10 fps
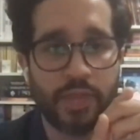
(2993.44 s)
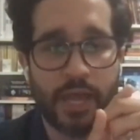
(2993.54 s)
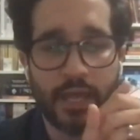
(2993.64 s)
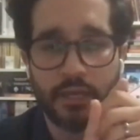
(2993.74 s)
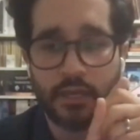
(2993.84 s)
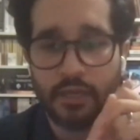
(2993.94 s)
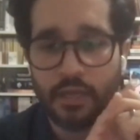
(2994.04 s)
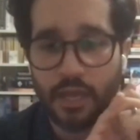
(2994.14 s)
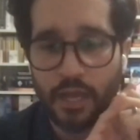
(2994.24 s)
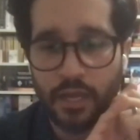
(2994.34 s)
that
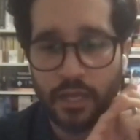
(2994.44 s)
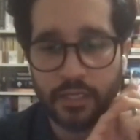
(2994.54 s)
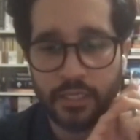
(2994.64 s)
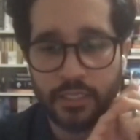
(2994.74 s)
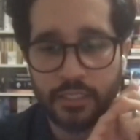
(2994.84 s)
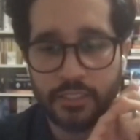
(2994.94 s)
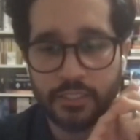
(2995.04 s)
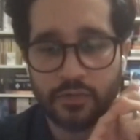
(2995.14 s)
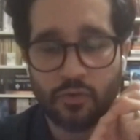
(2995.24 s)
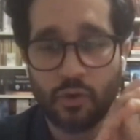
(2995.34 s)

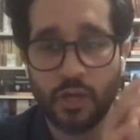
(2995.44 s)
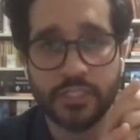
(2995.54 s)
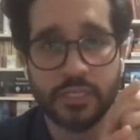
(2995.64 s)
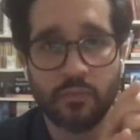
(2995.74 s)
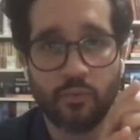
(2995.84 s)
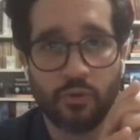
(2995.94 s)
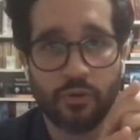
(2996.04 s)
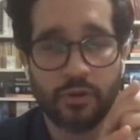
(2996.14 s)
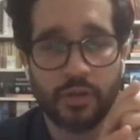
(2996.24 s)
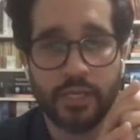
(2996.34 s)
is crossing a
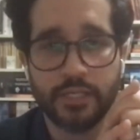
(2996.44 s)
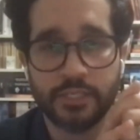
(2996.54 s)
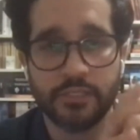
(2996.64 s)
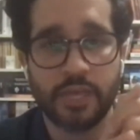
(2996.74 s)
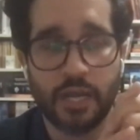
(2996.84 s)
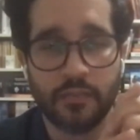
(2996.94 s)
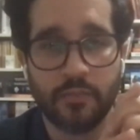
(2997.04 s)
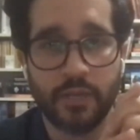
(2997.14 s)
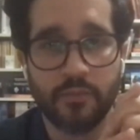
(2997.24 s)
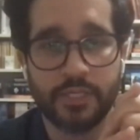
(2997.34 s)
border and is
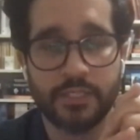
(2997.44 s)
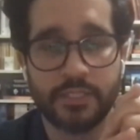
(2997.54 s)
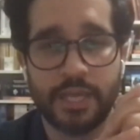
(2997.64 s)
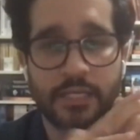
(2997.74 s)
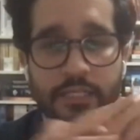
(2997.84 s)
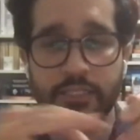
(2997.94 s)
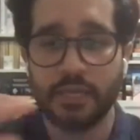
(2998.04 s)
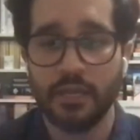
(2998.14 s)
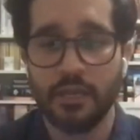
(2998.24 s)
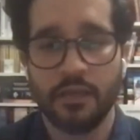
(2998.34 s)
undocumented because that is
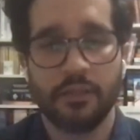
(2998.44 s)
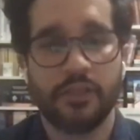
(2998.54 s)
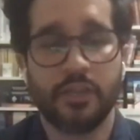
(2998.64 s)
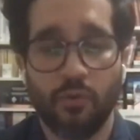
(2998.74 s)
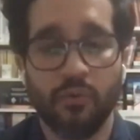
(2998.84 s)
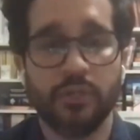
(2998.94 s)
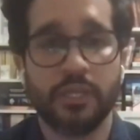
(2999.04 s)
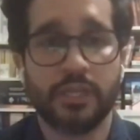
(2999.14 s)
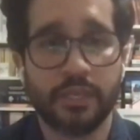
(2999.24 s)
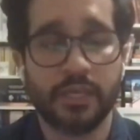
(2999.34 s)
the
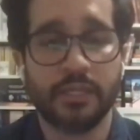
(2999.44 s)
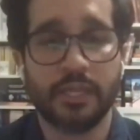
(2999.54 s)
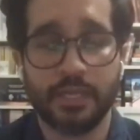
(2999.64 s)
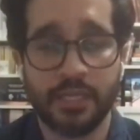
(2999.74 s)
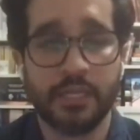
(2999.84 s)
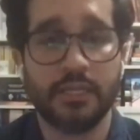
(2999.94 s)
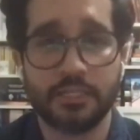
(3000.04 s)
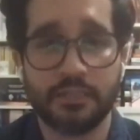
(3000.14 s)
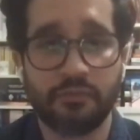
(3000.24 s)
only thing that he and his